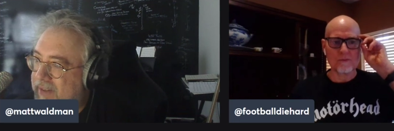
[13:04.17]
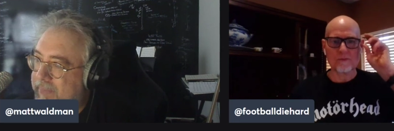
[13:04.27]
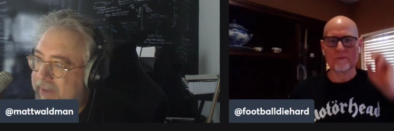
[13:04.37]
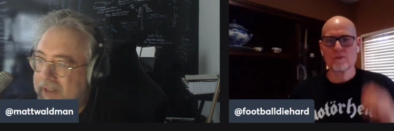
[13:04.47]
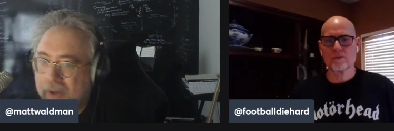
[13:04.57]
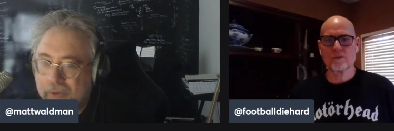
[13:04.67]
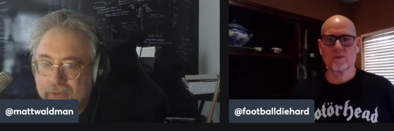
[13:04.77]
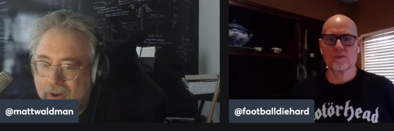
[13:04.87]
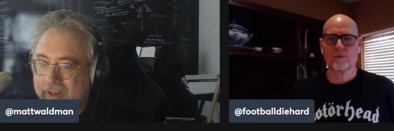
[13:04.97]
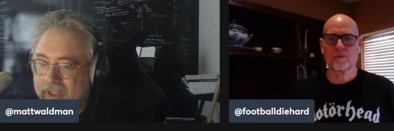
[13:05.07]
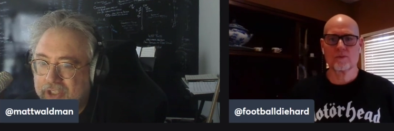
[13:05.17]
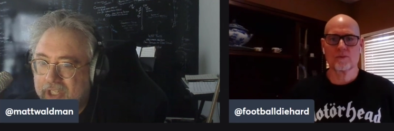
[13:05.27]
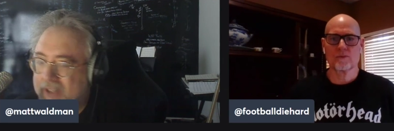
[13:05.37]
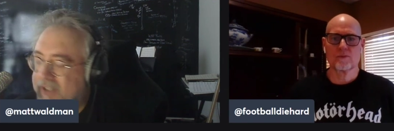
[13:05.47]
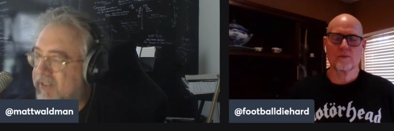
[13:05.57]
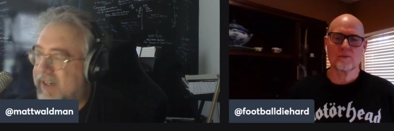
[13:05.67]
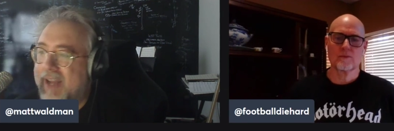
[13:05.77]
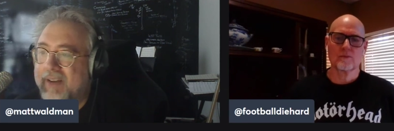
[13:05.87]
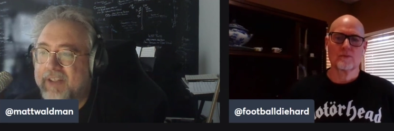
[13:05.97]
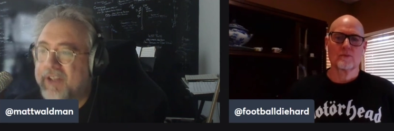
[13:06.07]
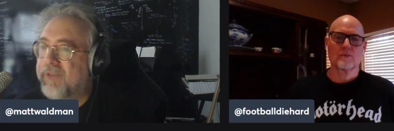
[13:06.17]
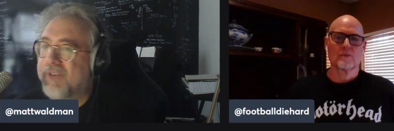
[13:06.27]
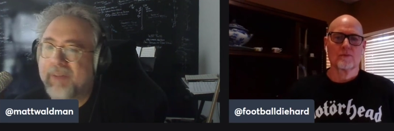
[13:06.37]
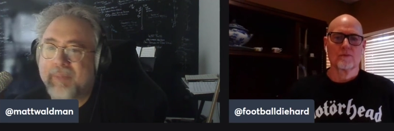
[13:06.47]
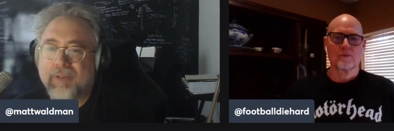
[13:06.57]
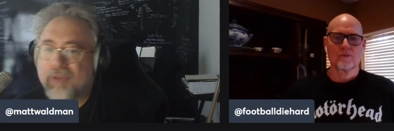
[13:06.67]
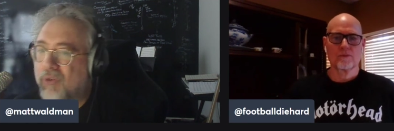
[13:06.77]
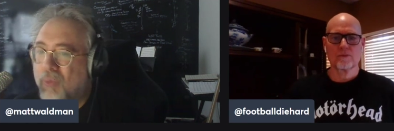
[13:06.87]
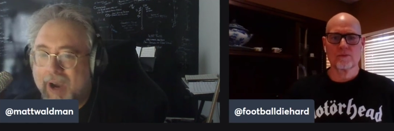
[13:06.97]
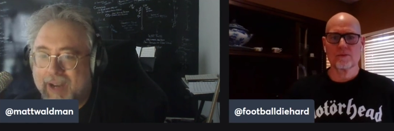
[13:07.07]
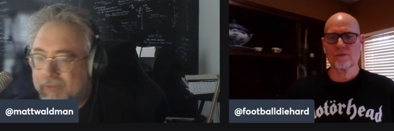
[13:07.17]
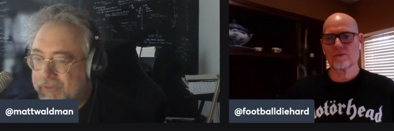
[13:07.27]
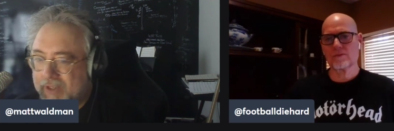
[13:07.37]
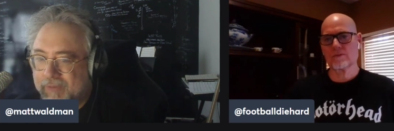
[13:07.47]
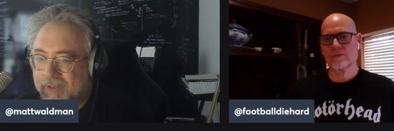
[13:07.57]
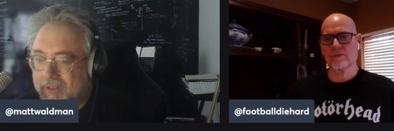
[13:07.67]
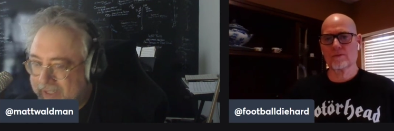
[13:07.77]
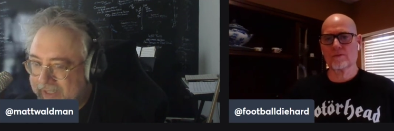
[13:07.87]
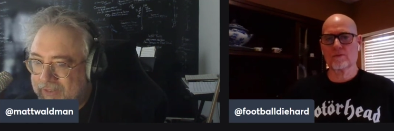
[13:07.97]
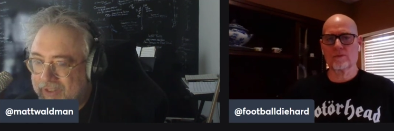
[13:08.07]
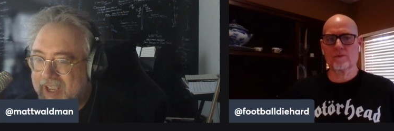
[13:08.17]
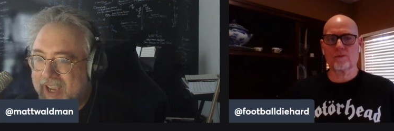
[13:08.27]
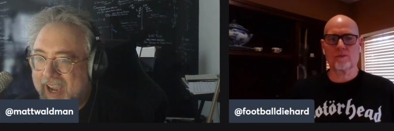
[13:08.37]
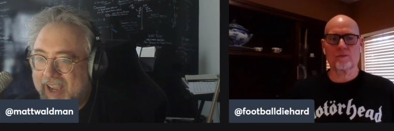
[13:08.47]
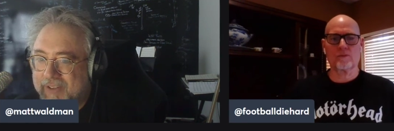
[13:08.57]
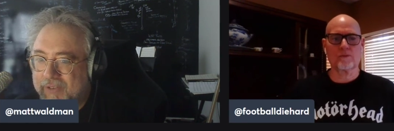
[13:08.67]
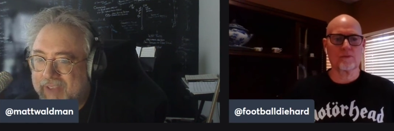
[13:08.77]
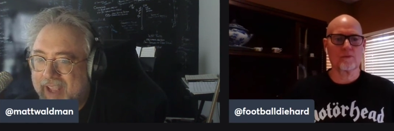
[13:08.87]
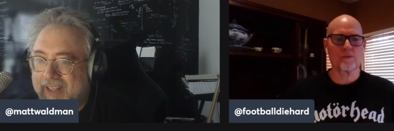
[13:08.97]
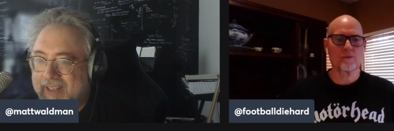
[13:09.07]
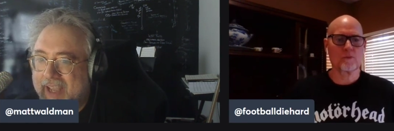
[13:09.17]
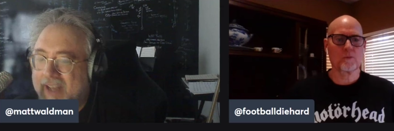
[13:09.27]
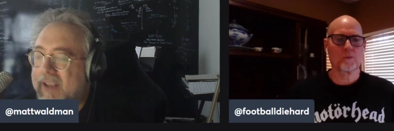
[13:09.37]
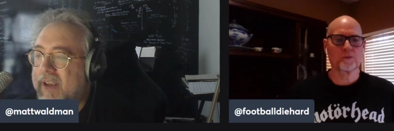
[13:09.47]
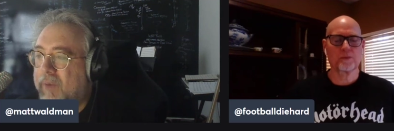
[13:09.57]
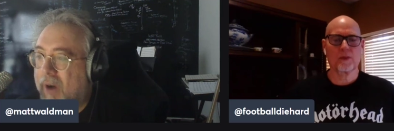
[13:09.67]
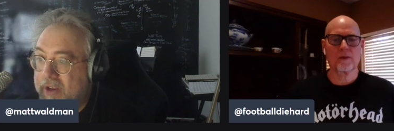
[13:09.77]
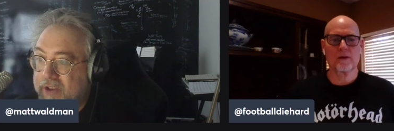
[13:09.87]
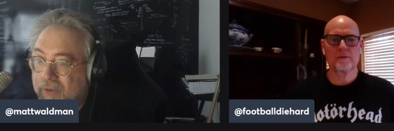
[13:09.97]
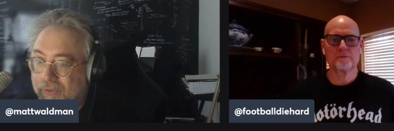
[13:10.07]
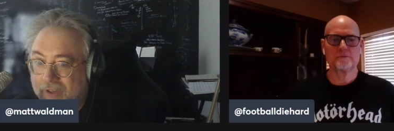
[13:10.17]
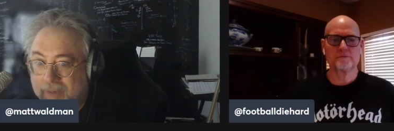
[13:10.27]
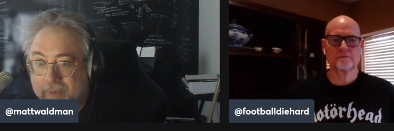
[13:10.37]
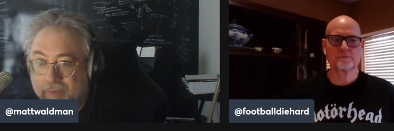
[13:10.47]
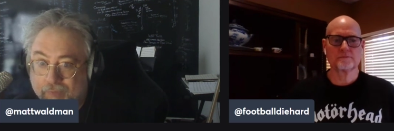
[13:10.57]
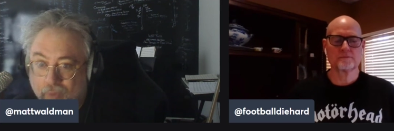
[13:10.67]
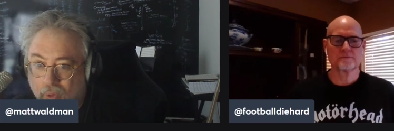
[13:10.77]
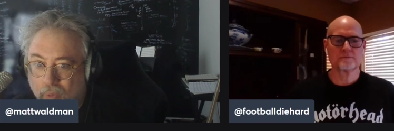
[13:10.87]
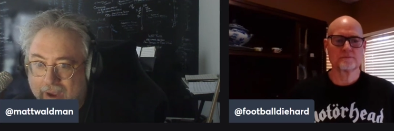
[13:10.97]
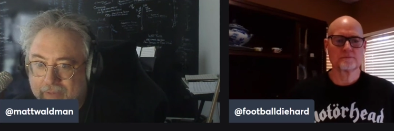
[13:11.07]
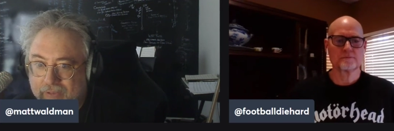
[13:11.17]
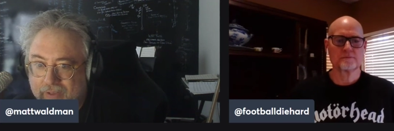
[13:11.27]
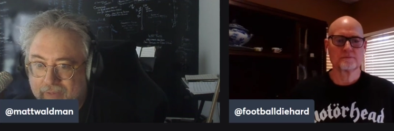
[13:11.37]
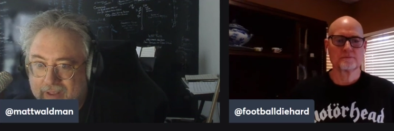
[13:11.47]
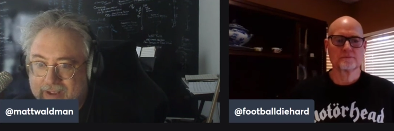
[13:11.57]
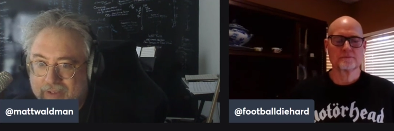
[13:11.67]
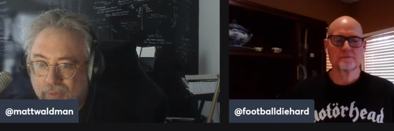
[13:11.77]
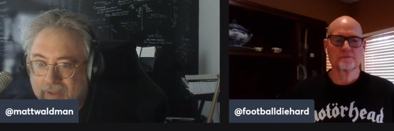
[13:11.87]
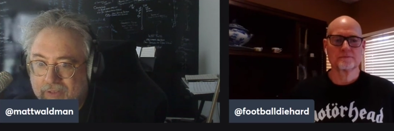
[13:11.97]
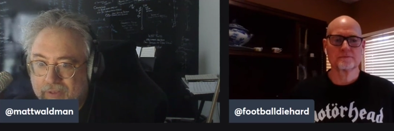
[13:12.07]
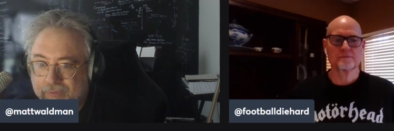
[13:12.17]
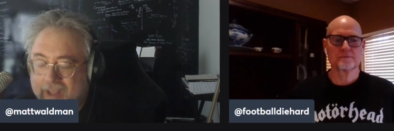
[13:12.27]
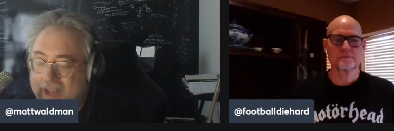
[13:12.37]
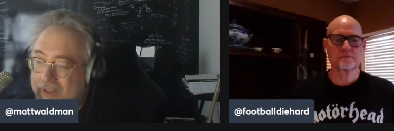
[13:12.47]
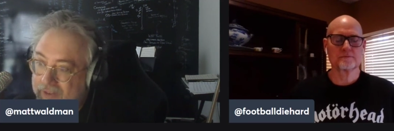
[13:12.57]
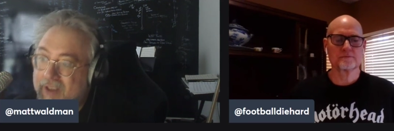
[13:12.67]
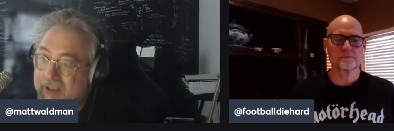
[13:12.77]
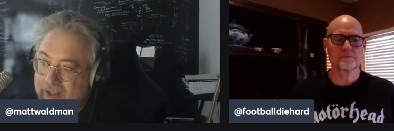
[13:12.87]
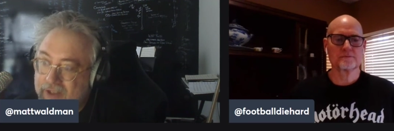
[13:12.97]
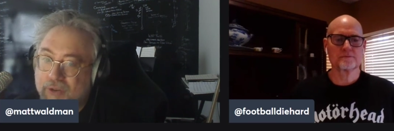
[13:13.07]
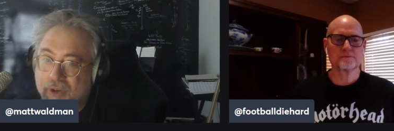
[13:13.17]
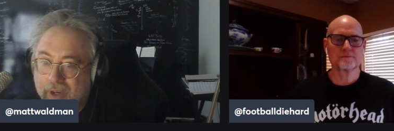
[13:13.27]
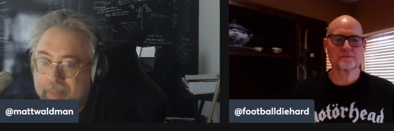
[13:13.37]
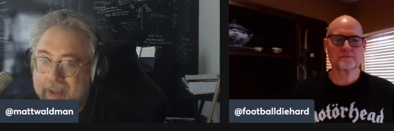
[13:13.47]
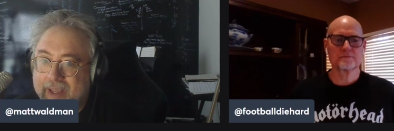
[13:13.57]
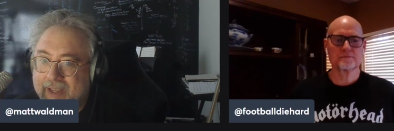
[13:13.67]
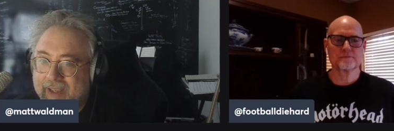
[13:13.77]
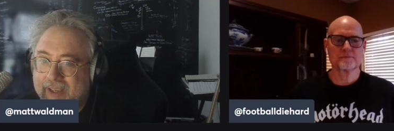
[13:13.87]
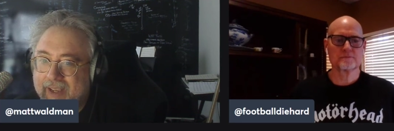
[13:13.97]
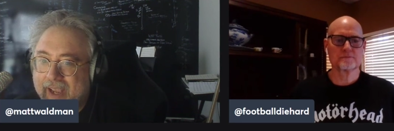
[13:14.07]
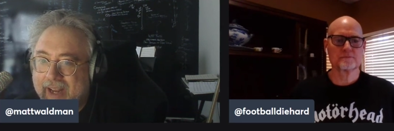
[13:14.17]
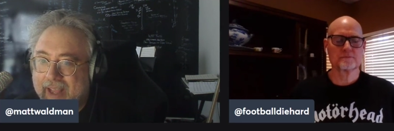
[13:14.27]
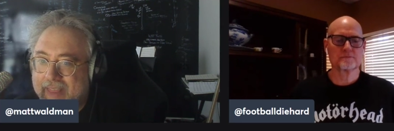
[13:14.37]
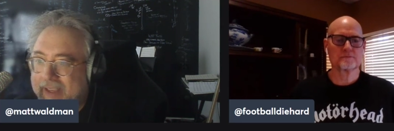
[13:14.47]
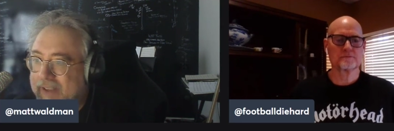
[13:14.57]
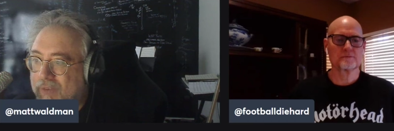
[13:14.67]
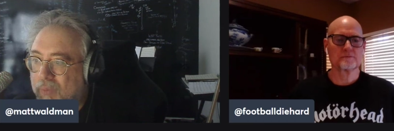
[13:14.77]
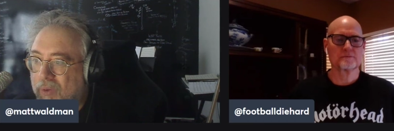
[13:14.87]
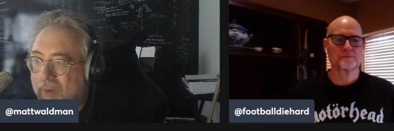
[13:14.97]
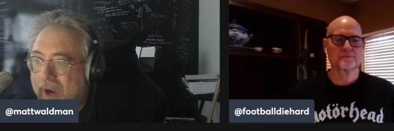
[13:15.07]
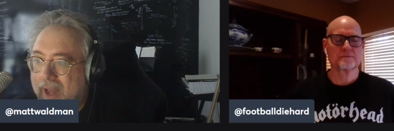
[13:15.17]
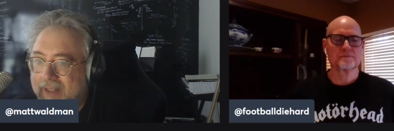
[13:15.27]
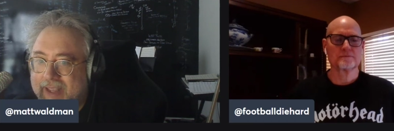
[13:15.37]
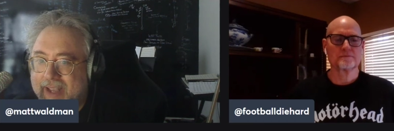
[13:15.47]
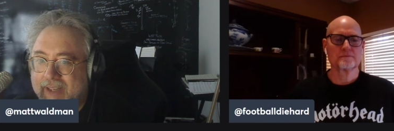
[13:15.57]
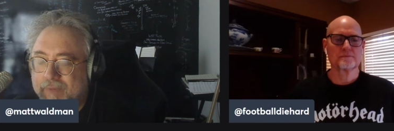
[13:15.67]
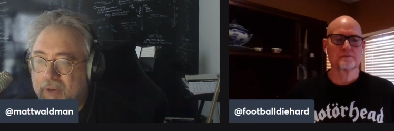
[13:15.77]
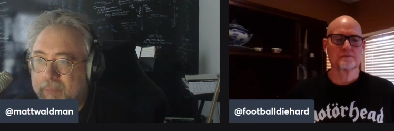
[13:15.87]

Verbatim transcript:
Speaker 1: to be a low target share. You're not using them in two wide receiver leagues. I understand that. Are you using them in four wide receiver leagues where he's a flex? You could be, and I think he's worthwhile at the end of your